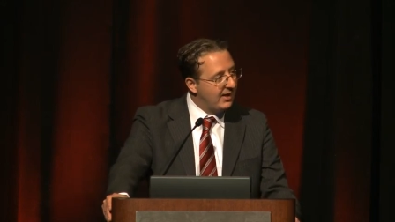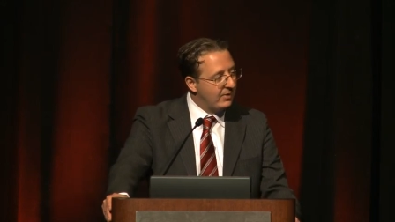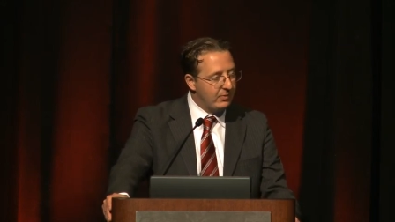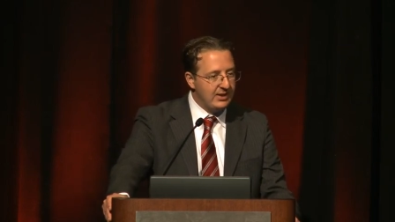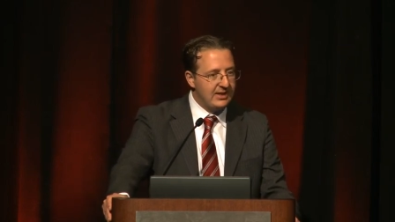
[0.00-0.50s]

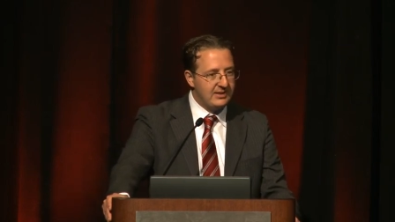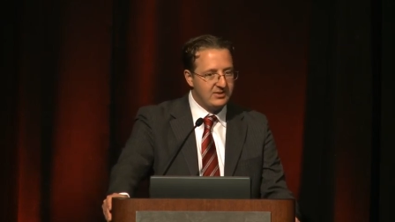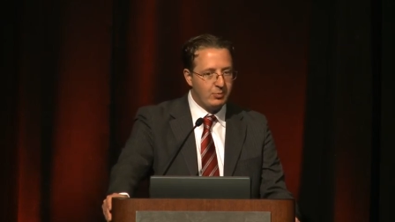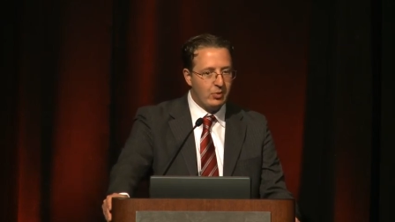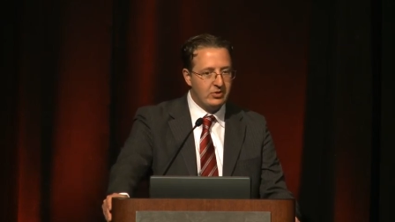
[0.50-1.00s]
Really at
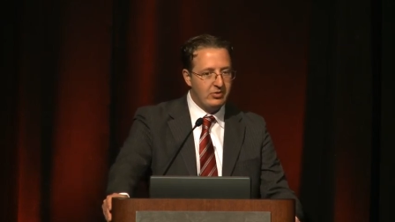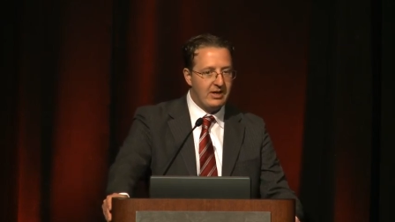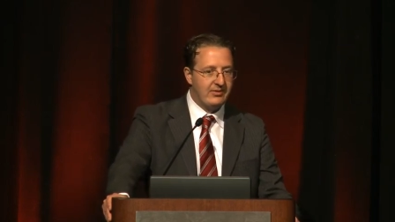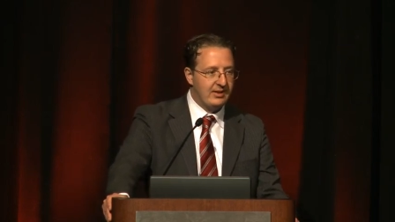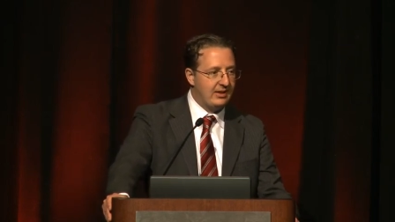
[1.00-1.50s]
this point you
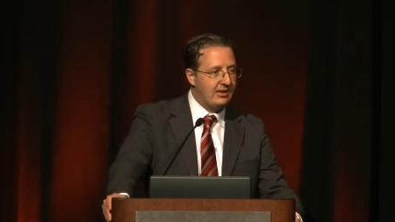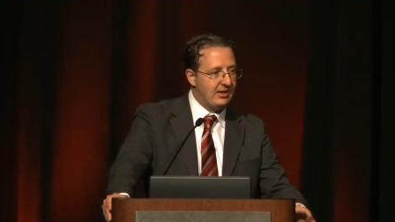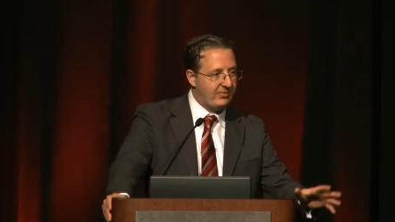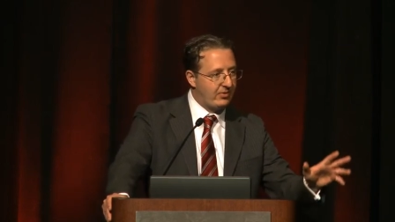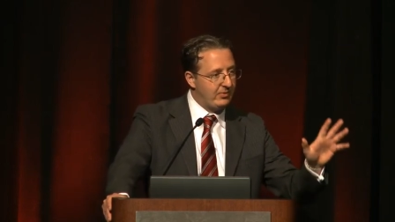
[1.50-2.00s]

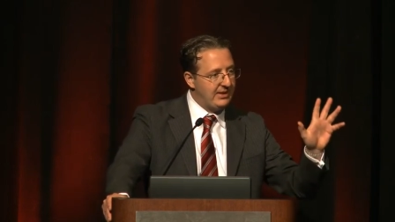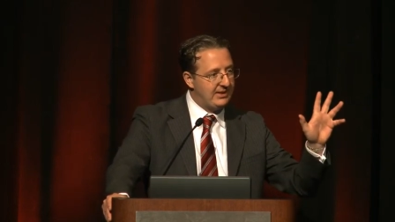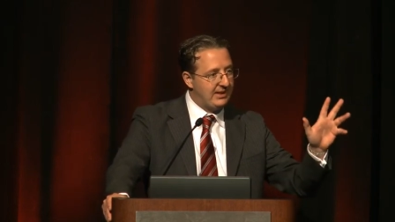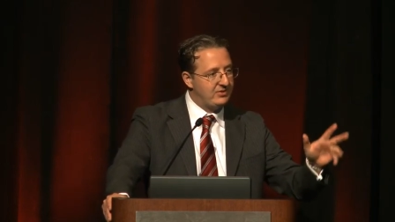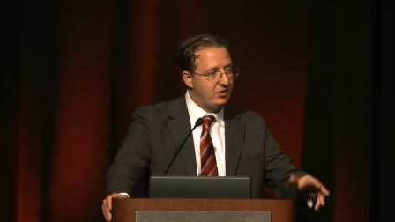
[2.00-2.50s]
have three
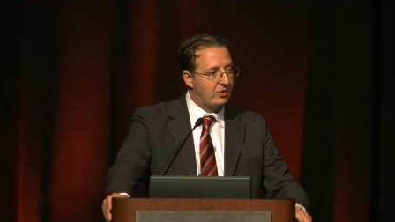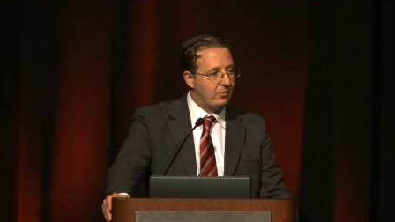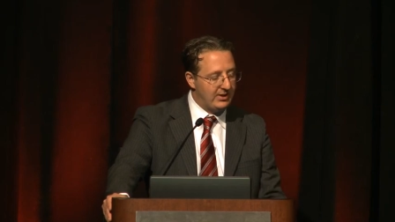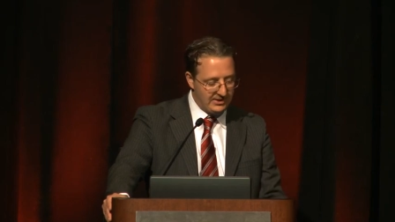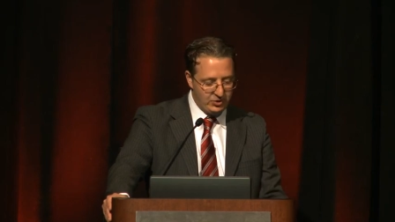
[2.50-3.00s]
things you can
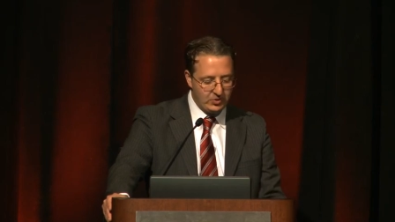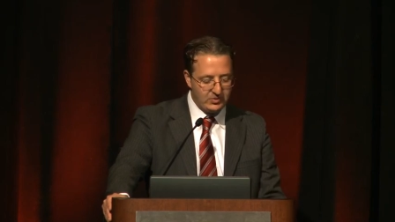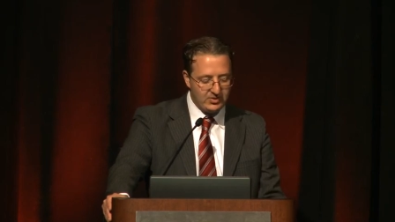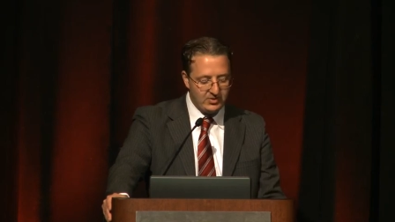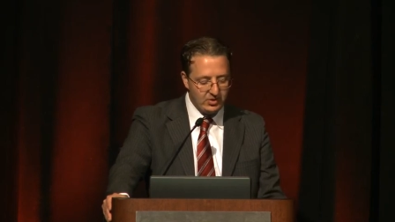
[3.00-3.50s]
really
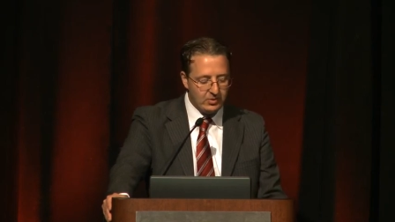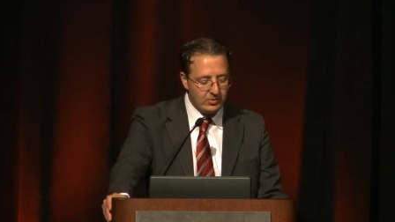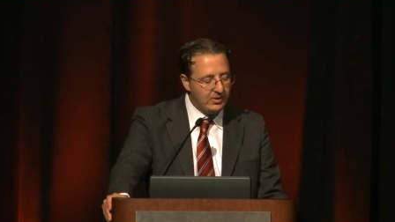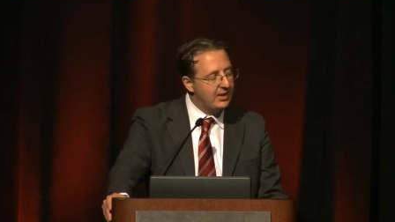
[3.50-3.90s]
choose to do.